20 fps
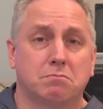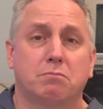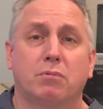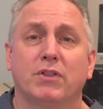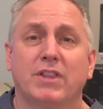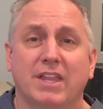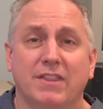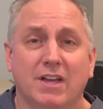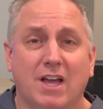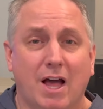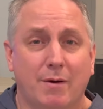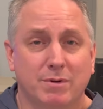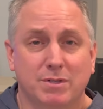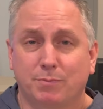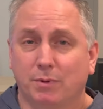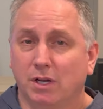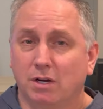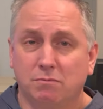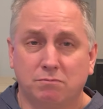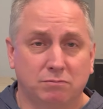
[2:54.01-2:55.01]
Put that in the comments
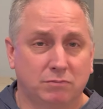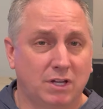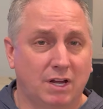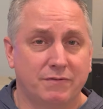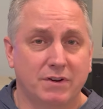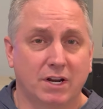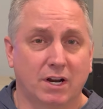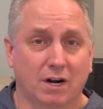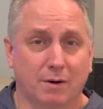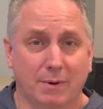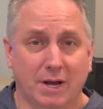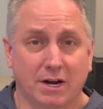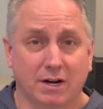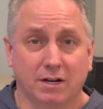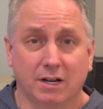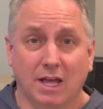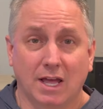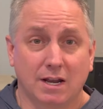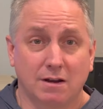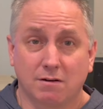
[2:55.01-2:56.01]
below. Love to hear about
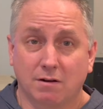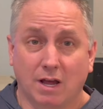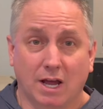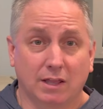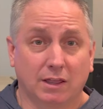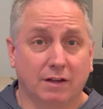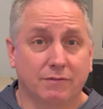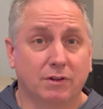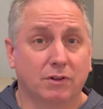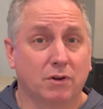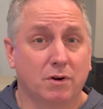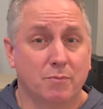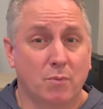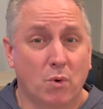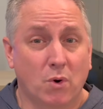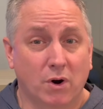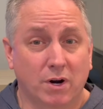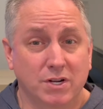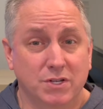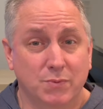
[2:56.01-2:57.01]
it. And I'd love to learn
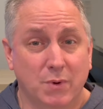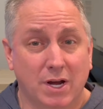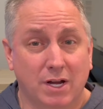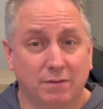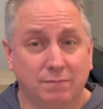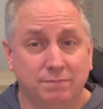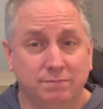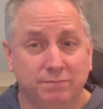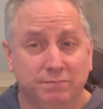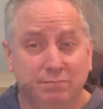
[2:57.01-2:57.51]
more as well.